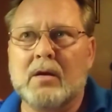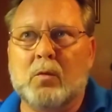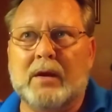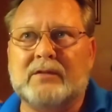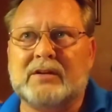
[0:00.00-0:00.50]

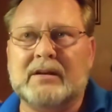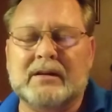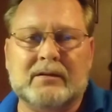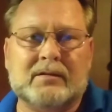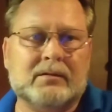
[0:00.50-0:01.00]
which
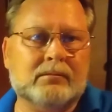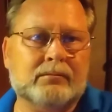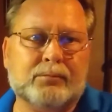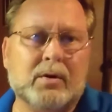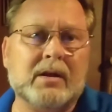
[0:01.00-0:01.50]
is
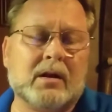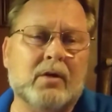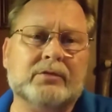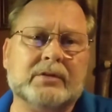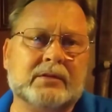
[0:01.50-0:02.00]
pretty
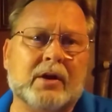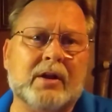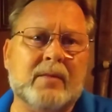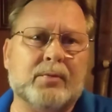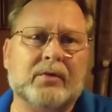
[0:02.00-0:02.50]
close to
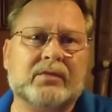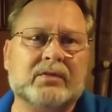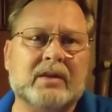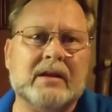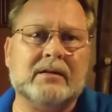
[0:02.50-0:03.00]

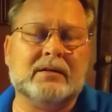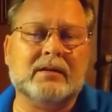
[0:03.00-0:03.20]
30%